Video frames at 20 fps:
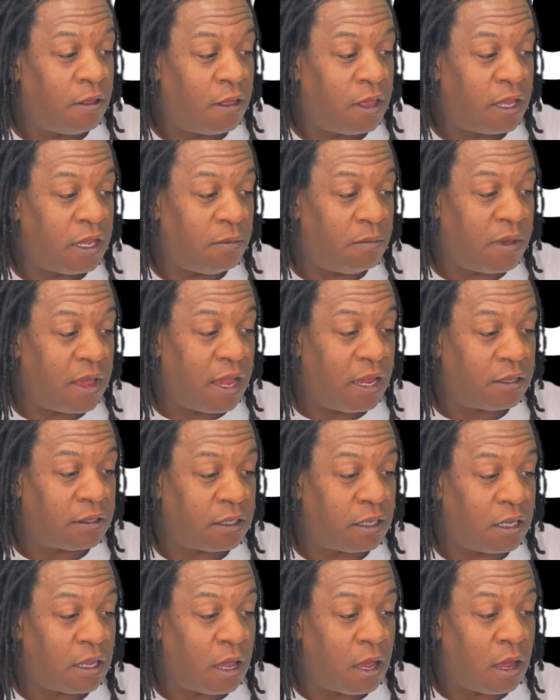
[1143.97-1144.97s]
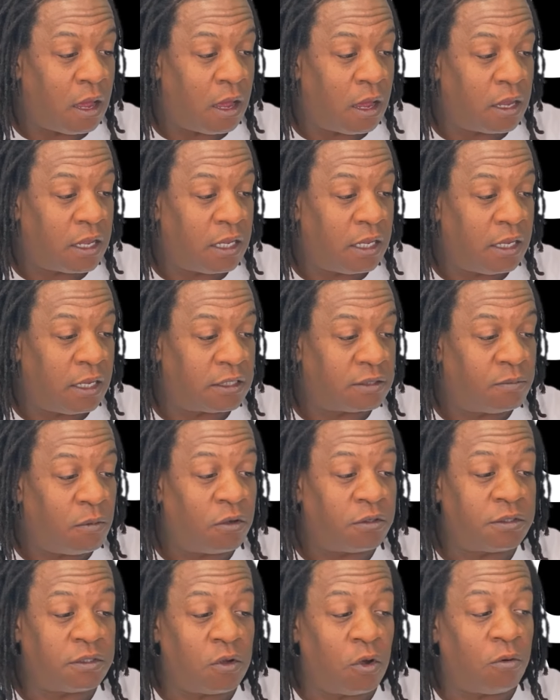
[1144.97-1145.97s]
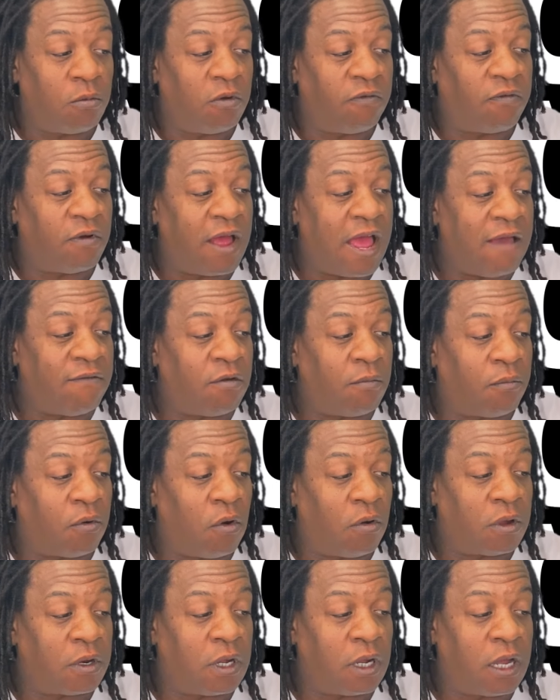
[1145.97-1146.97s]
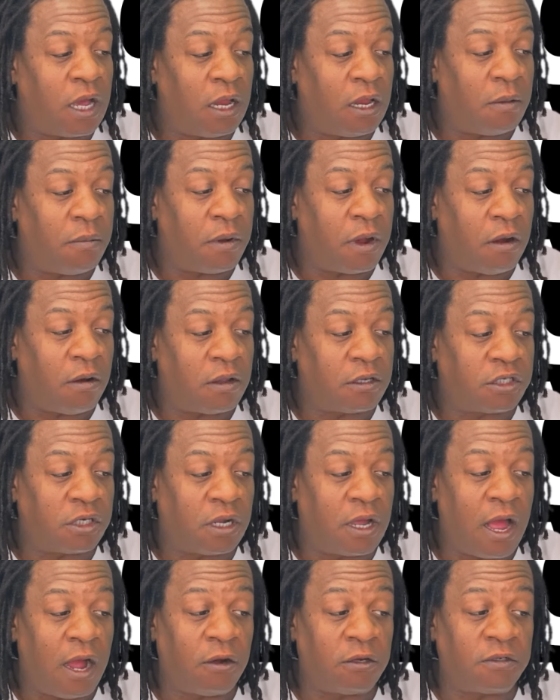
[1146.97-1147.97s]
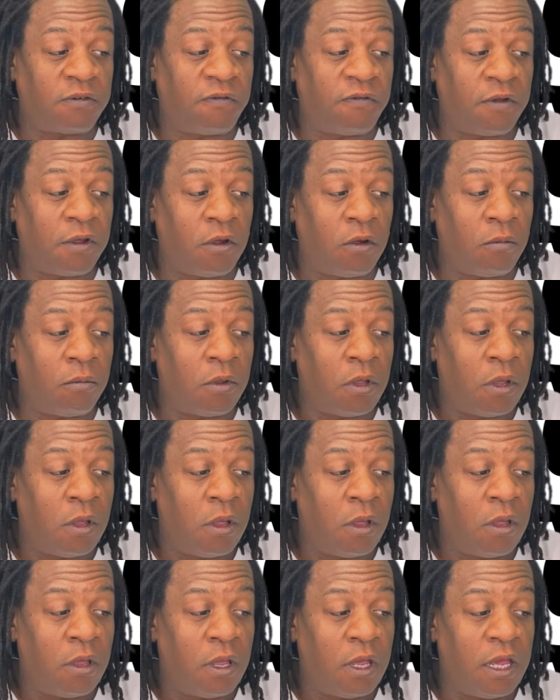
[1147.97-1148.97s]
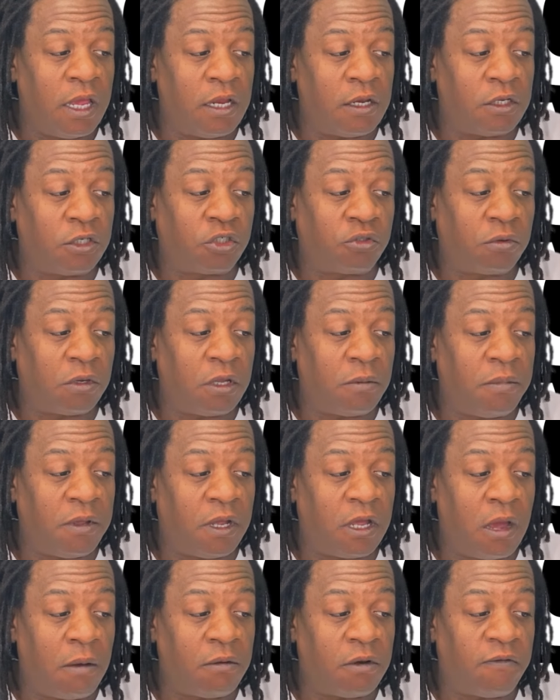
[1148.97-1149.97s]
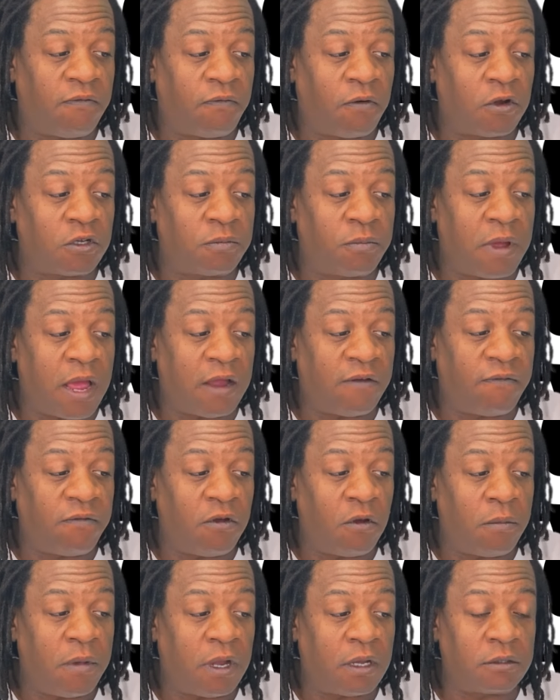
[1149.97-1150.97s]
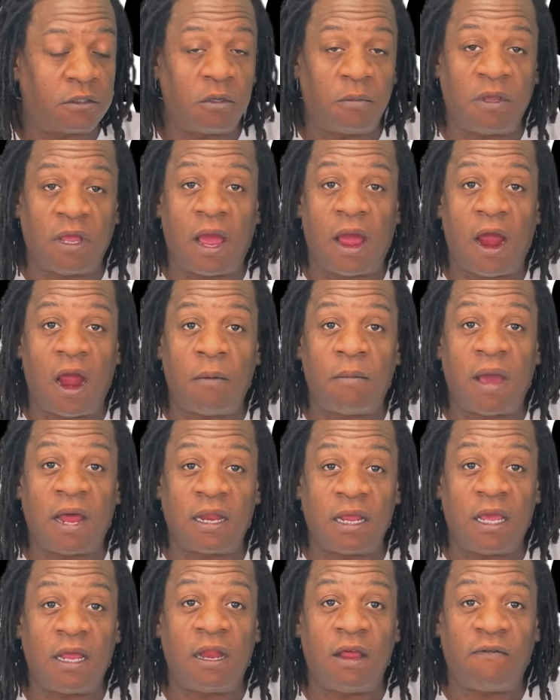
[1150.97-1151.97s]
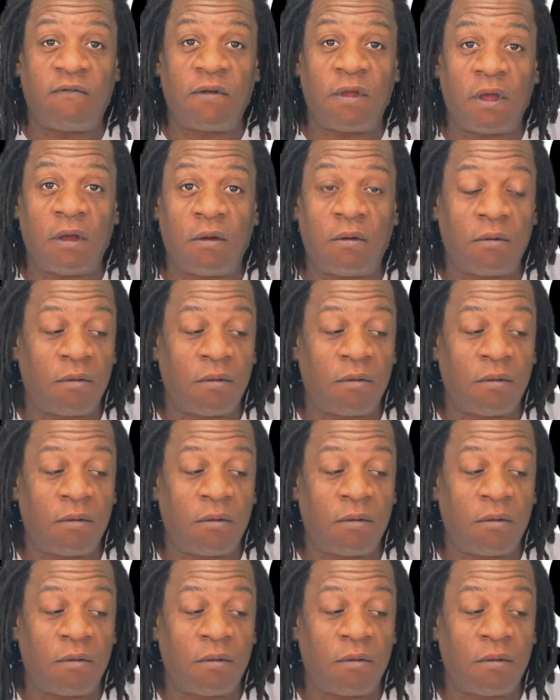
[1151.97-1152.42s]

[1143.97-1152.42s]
He made he is most notable for having broken the color barrier in Chicago's film industry, becoming the first Black filmmaker to be hired by the NFL.